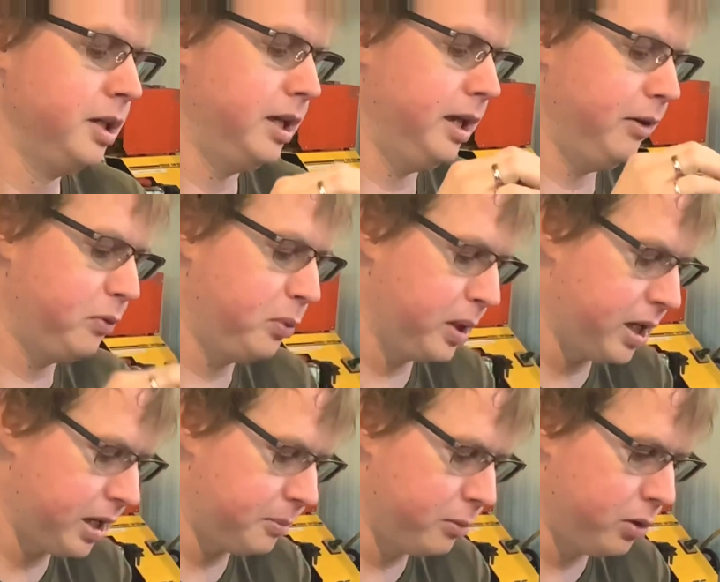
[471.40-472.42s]
if we
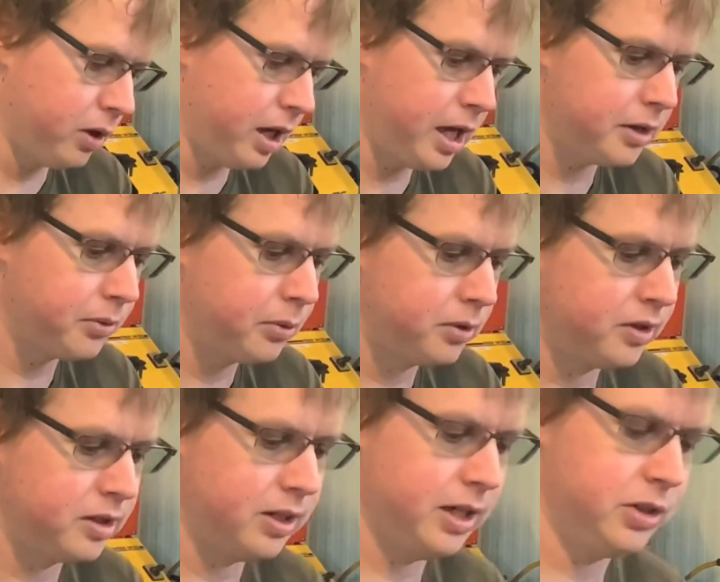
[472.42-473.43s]
get more air through
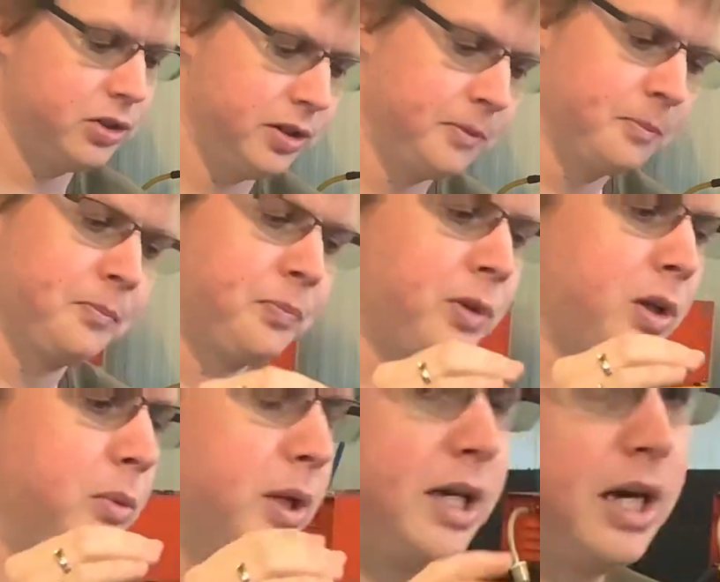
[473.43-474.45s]
this engine,
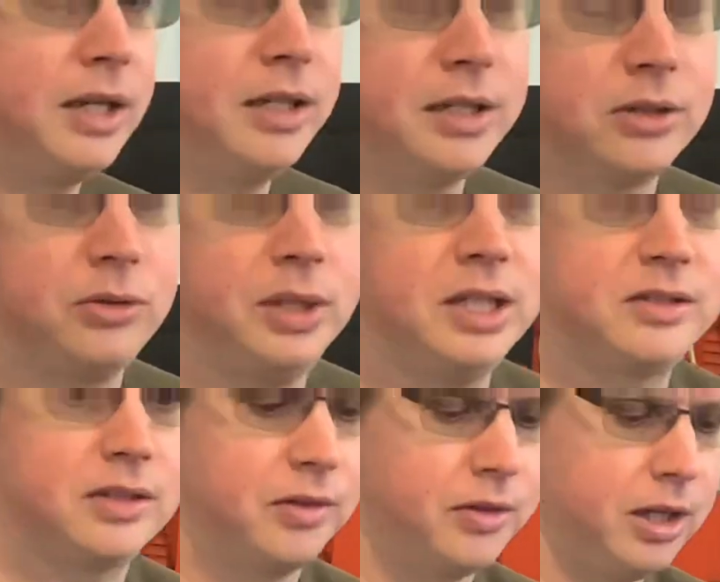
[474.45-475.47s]
we can
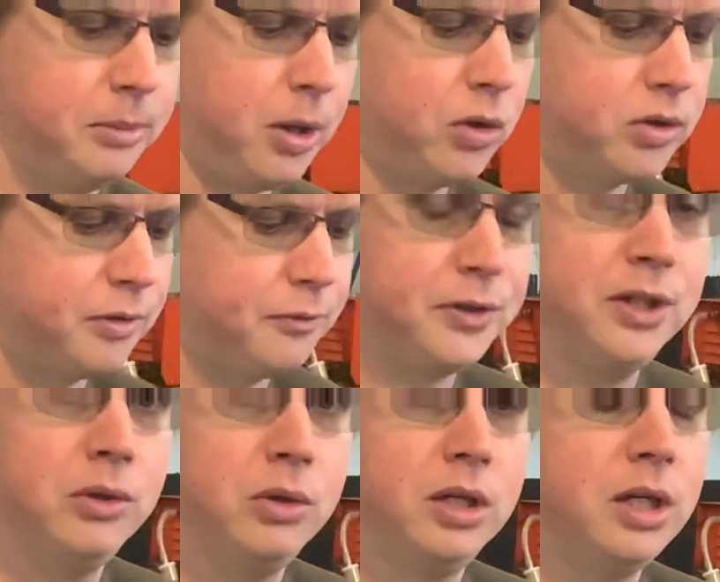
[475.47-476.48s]
increase the amount of
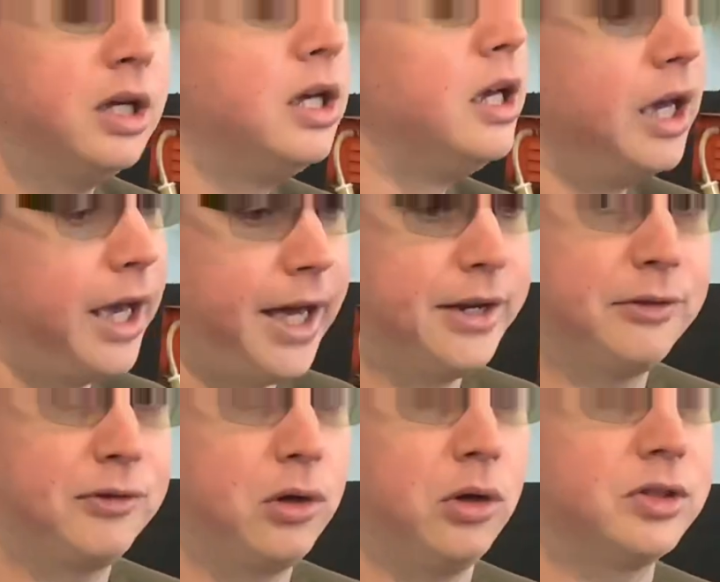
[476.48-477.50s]
fuel and of
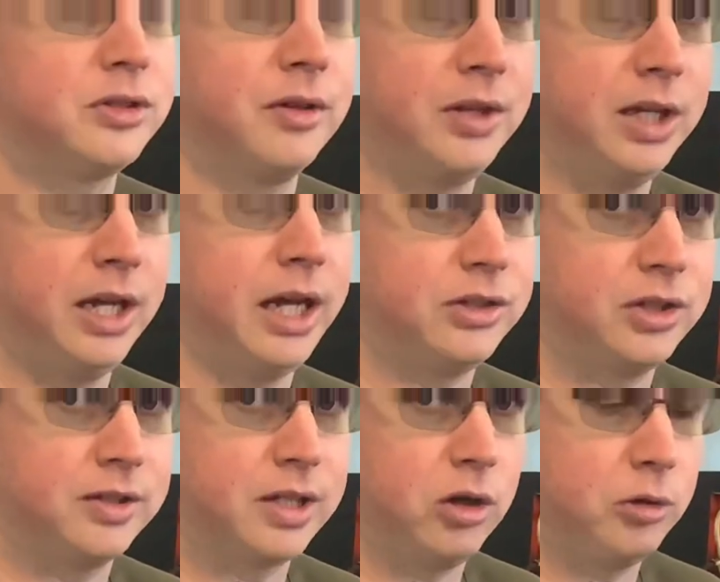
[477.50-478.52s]
course the
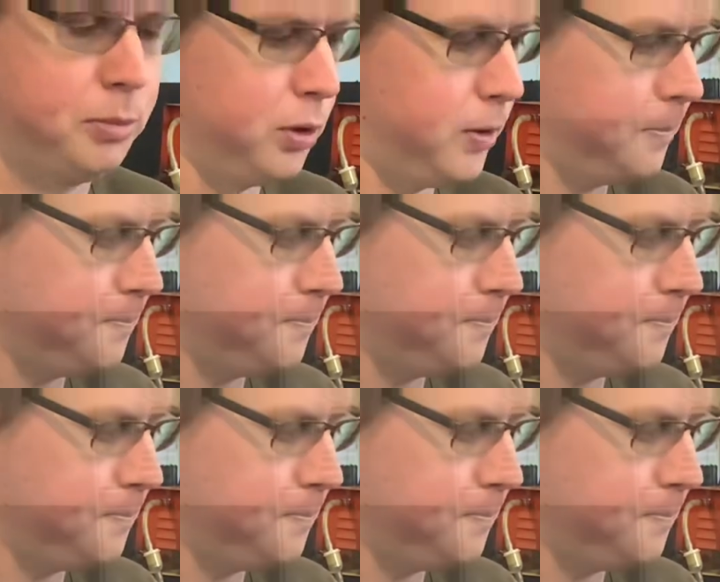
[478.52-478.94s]
engine's output.